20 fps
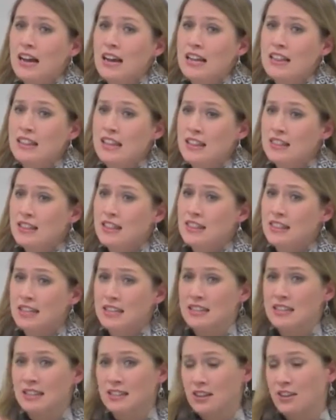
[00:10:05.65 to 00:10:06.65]
And then the
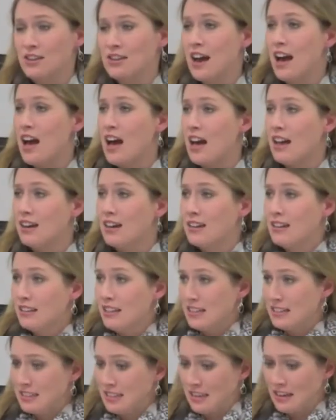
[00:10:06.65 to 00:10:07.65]
thing that they're not,
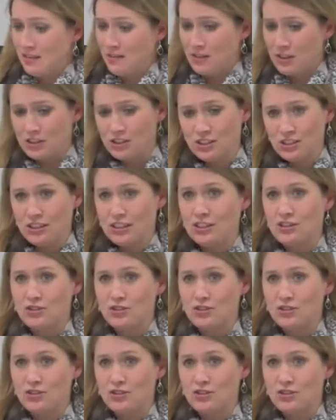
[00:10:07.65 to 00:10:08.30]
they see it visually